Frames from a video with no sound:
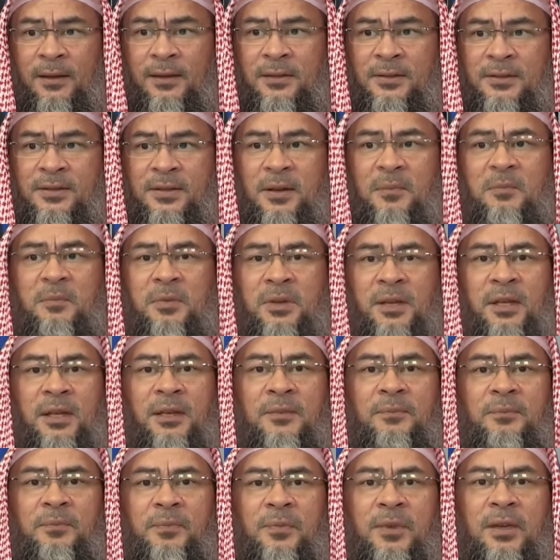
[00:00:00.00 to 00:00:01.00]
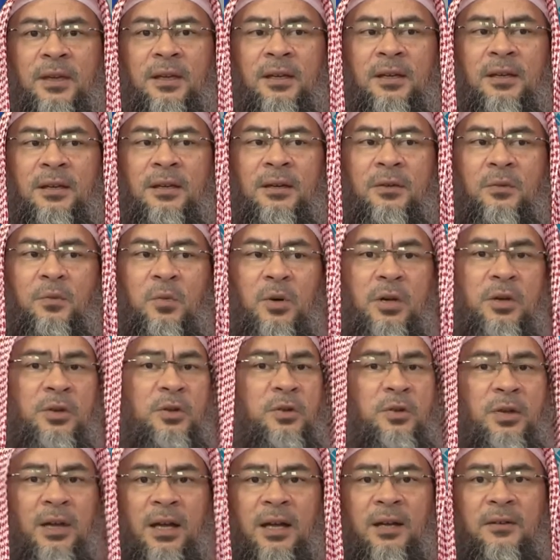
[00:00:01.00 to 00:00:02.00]
something where
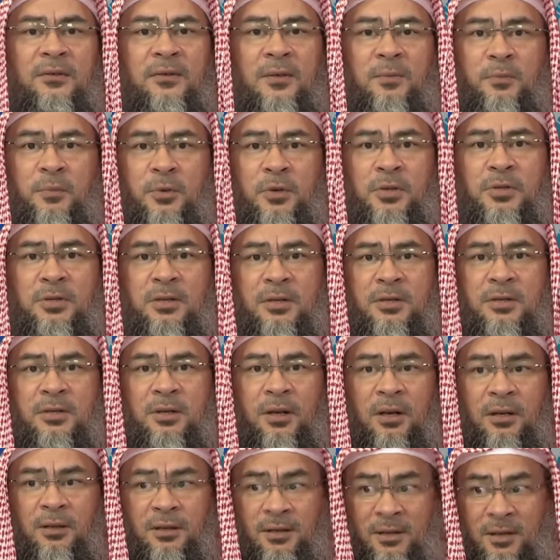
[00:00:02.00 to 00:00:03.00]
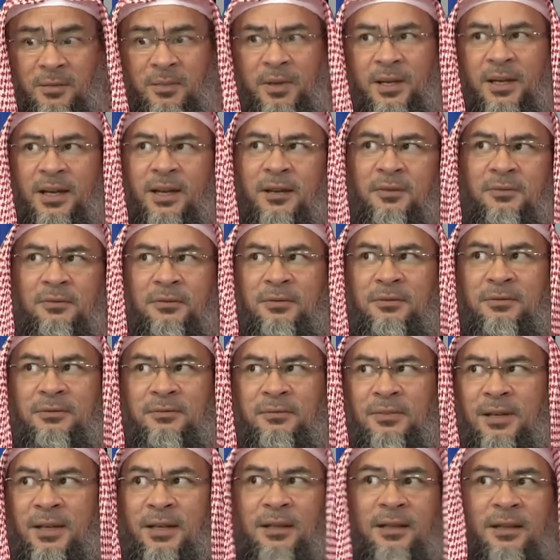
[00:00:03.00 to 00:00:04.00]
you have a person's heart coming out
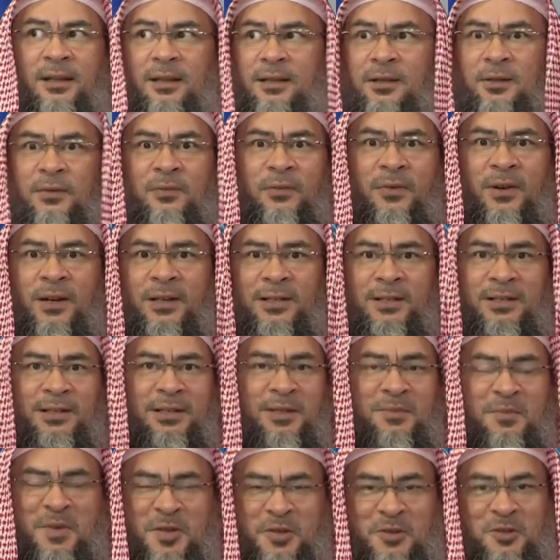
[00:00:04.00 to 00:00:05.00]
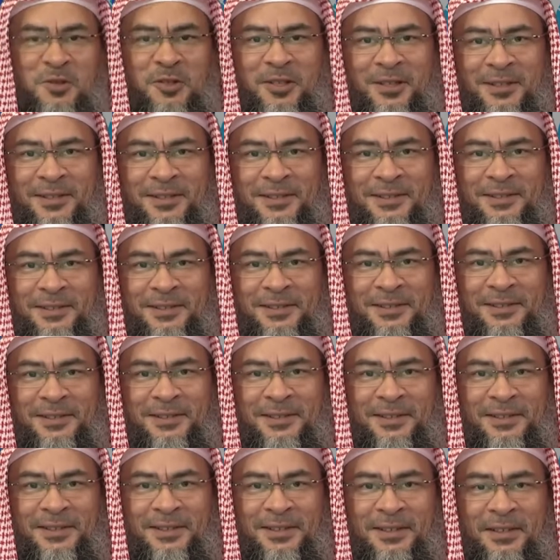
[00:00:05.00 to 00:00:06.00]
and then you find in the masjid.
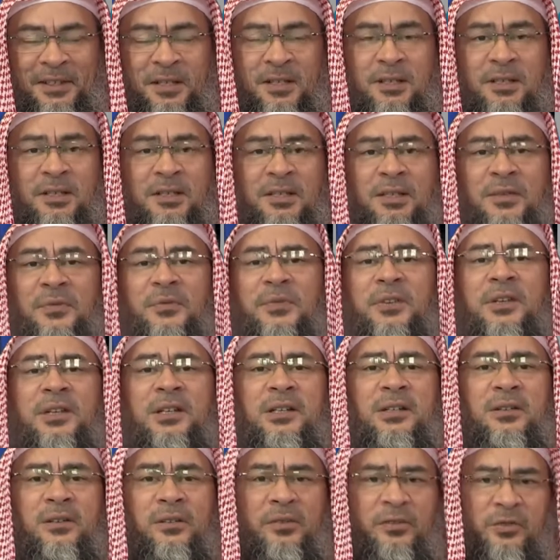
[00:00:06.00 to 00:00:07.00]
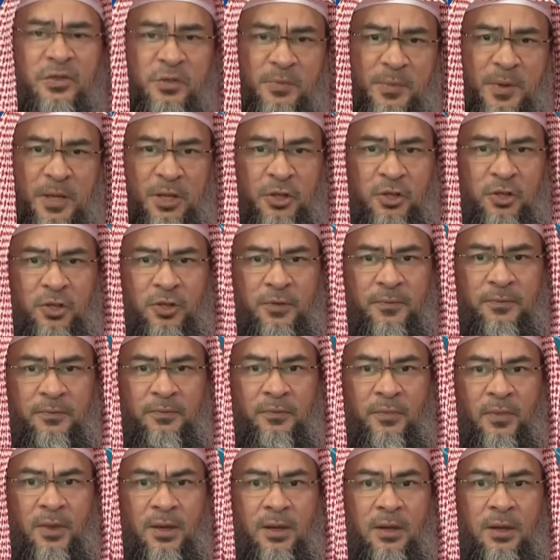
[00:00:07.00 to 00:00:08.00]
This is a figure of speech,
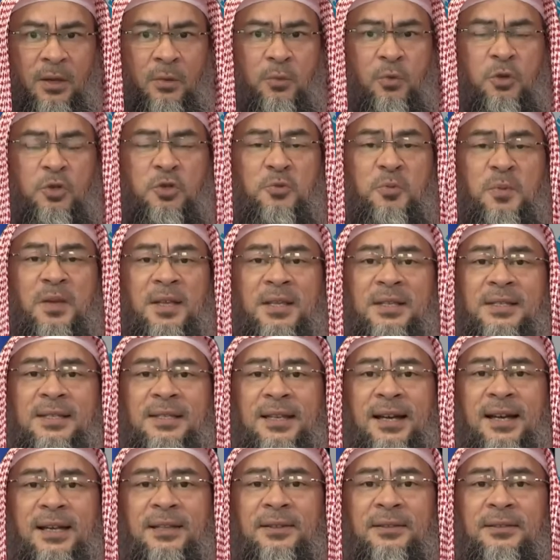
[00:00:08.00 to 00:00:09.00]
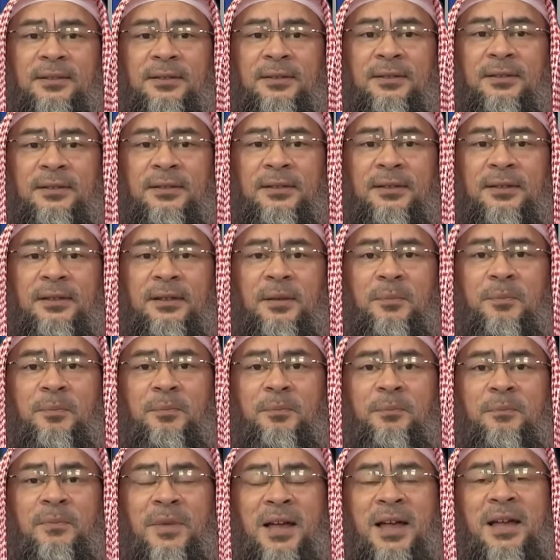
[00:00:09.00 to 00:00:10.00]
which means that the
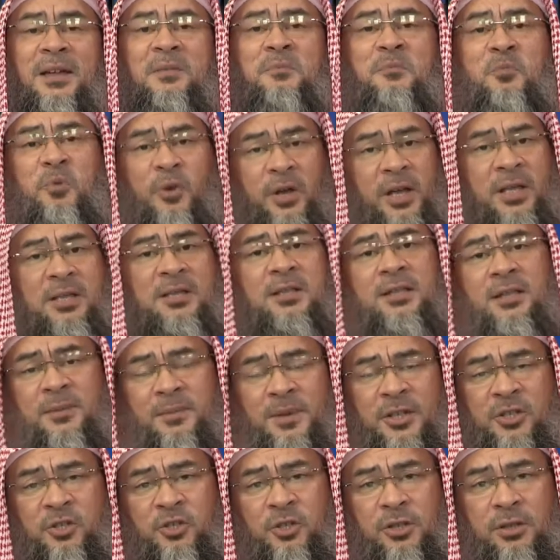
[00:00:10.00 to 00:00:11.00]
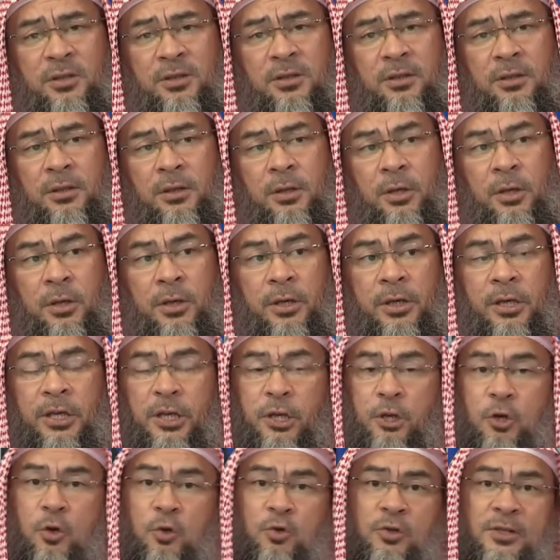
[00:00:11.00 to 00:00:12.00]
man prays in the masjid,
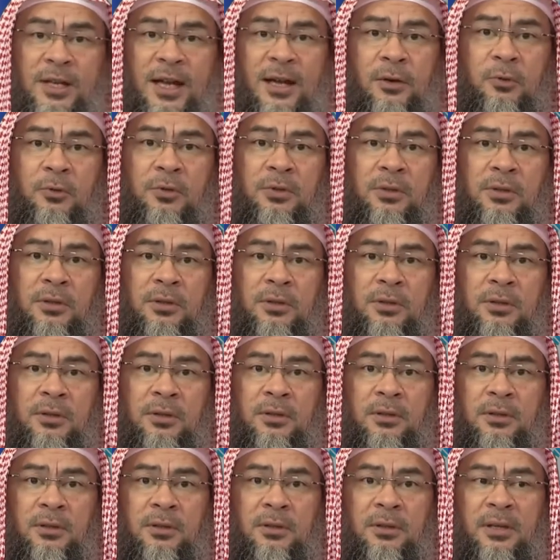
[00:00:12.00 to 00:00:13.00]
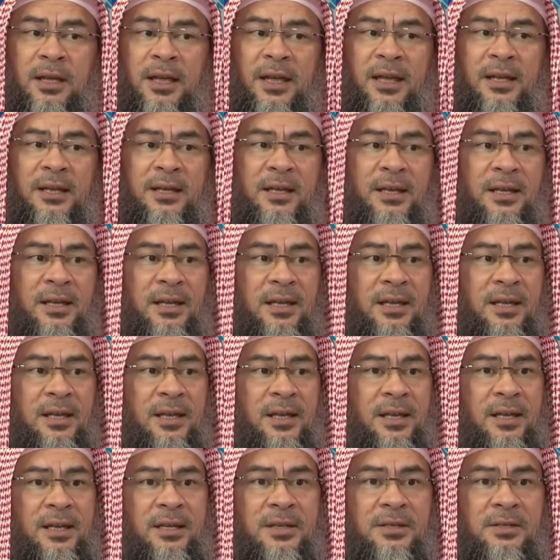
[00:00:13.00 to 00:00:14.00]
he goes out, and he
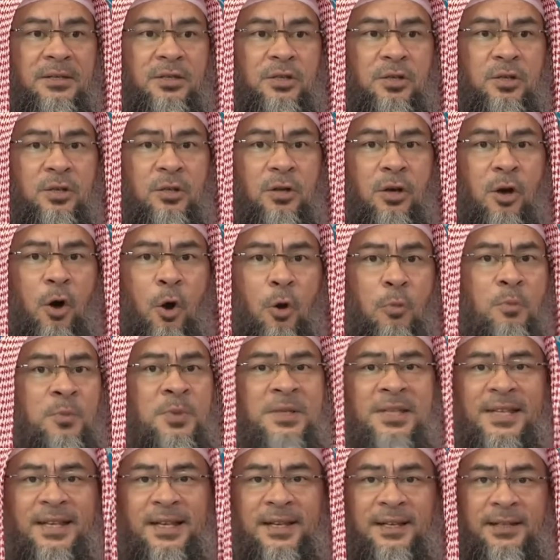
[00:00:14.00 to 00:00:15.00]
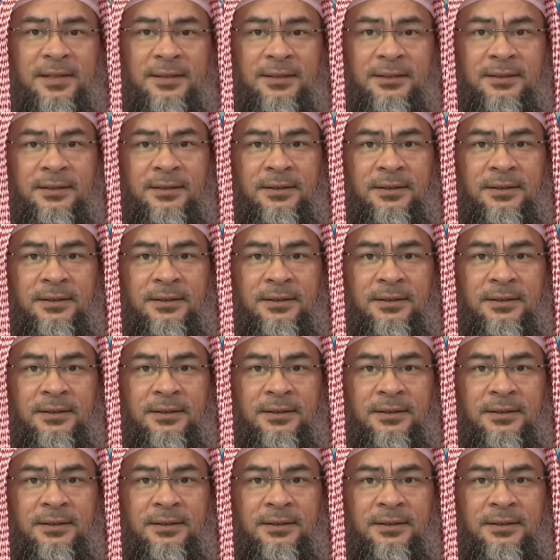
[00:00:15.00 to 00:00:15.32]
is homesick